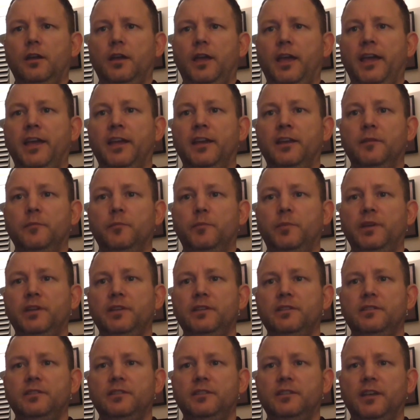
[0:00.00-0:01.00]
and
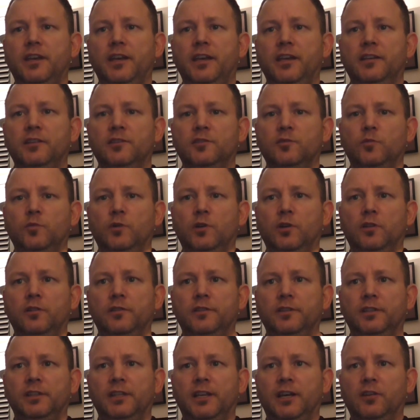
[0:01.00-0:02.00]
PC8 as well,
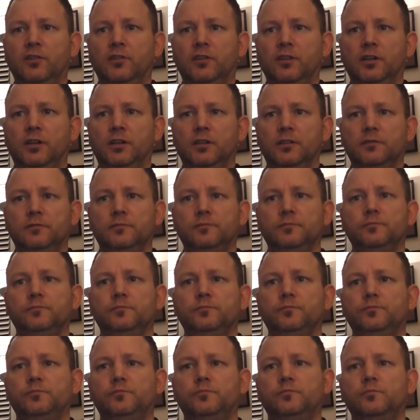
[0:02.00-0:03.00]
the Lao Gong,
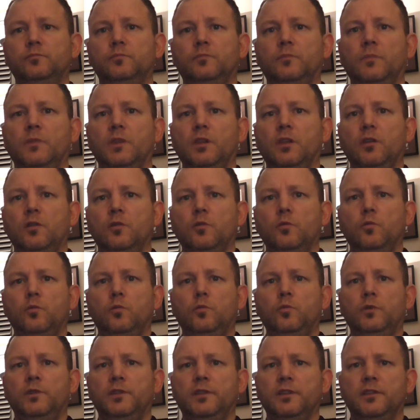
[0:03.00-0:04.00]

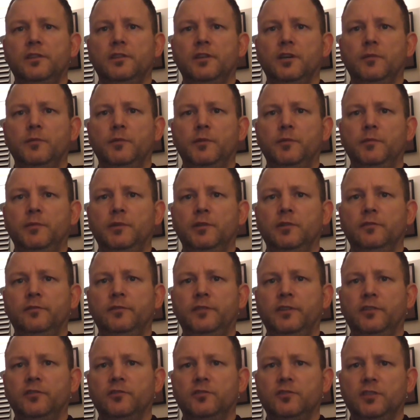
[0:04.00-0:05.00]
with the thumb and middle
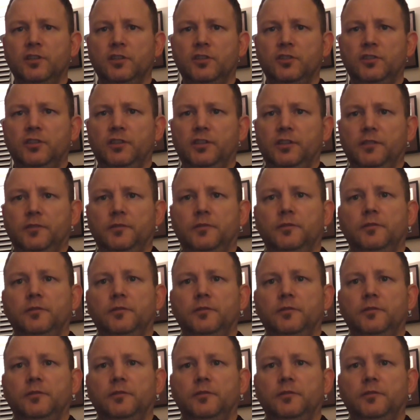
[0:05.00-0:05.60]
fingers touching.